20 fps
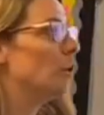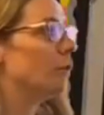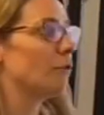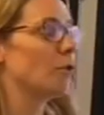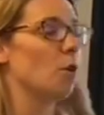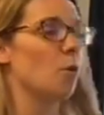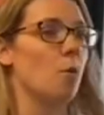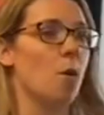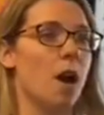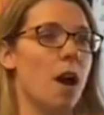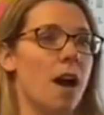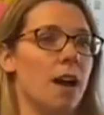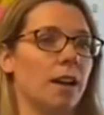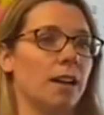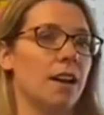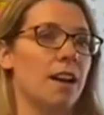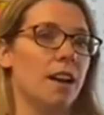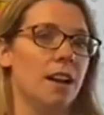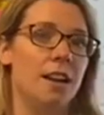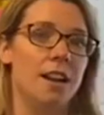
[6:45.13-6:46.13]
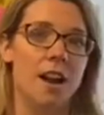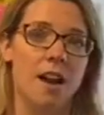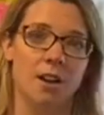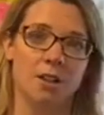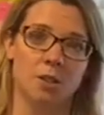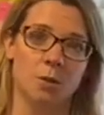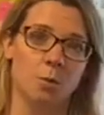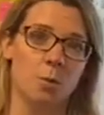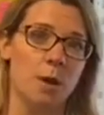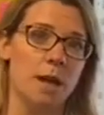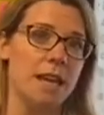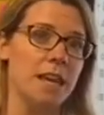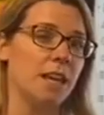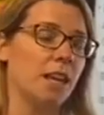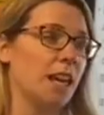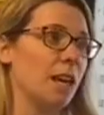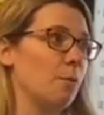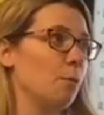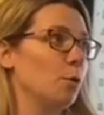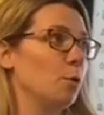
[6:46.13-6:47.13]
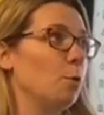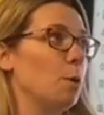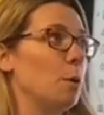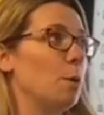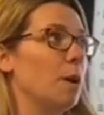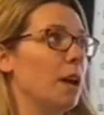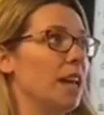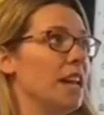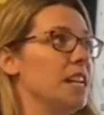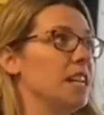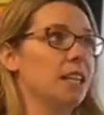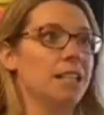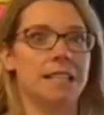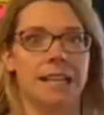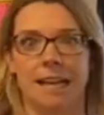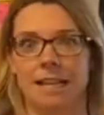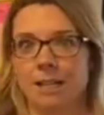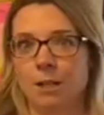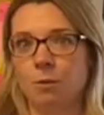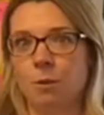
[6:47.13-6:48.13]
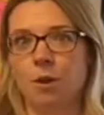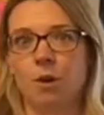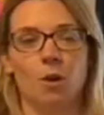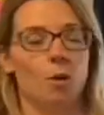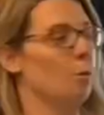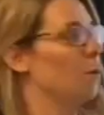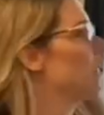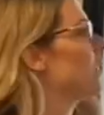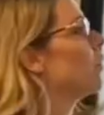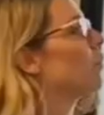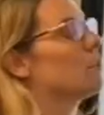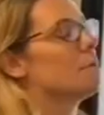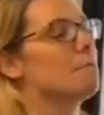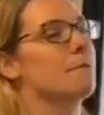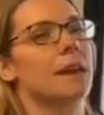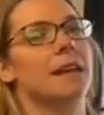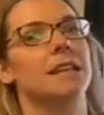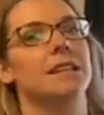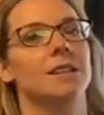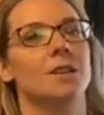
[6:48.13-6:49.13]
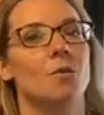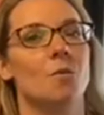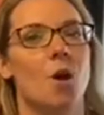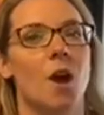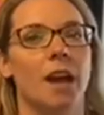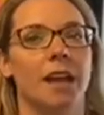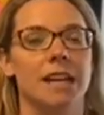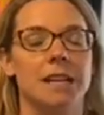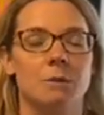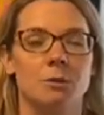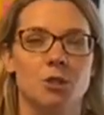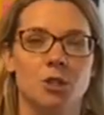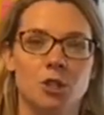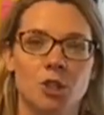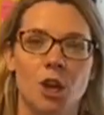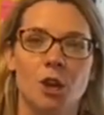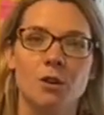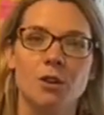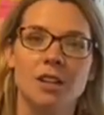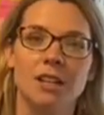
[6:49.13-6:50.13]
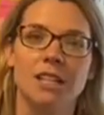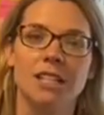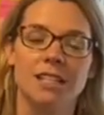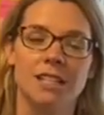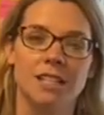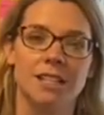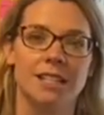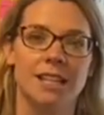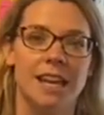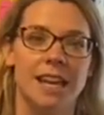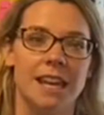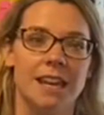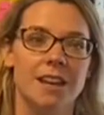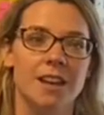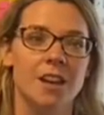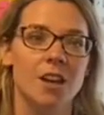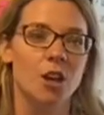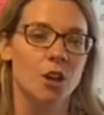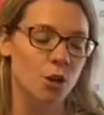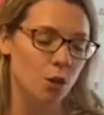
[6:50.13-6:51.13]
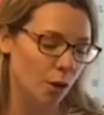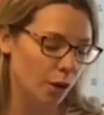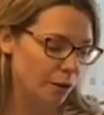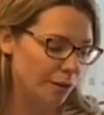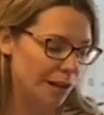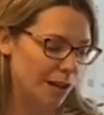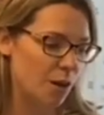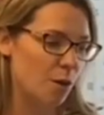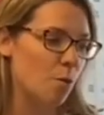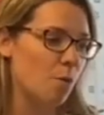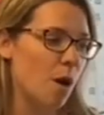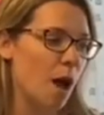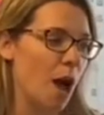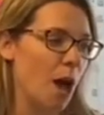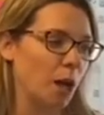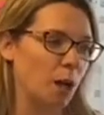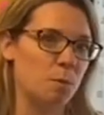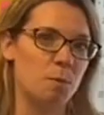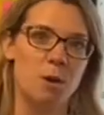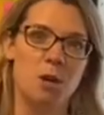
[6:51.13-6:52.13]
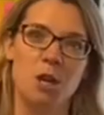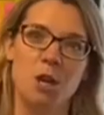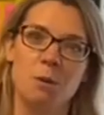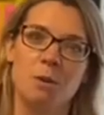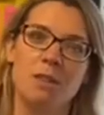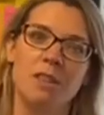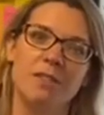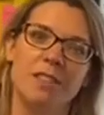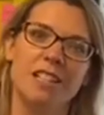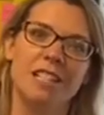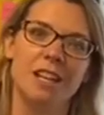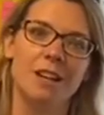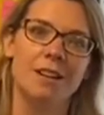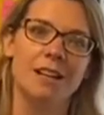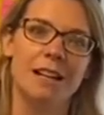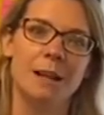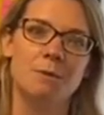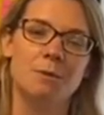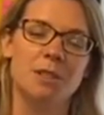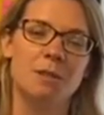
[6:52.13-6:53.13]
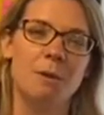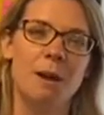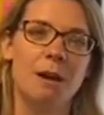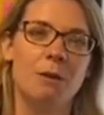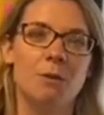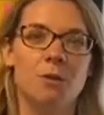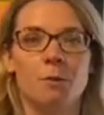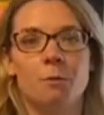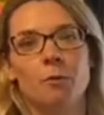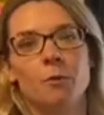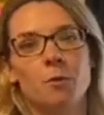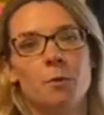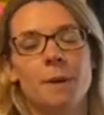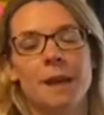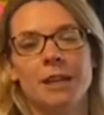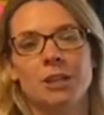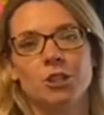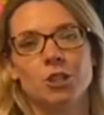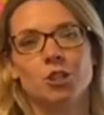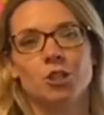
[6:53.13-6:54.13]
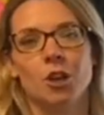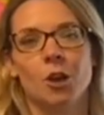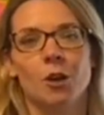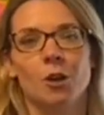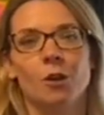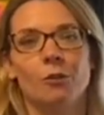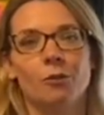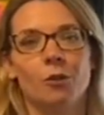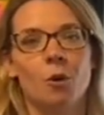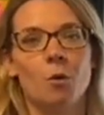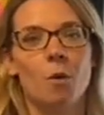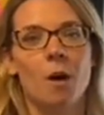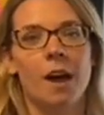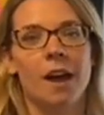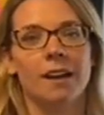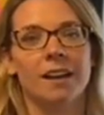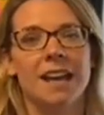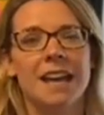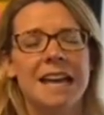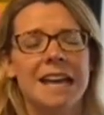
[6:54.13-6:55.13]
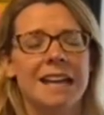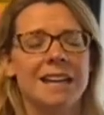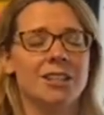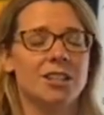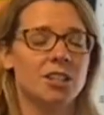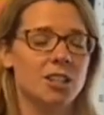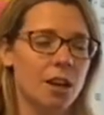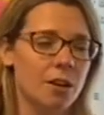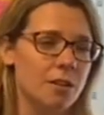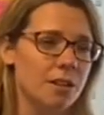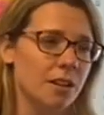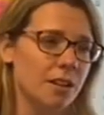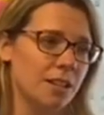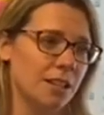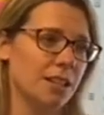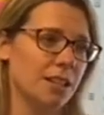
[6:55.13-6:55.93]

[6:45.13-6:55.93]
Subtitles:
of your work. Last week we were inundated with your amazing work, and it was so nice to see not only your work but you in the video clips as well, with all the pictures showing off your work. It's so nice to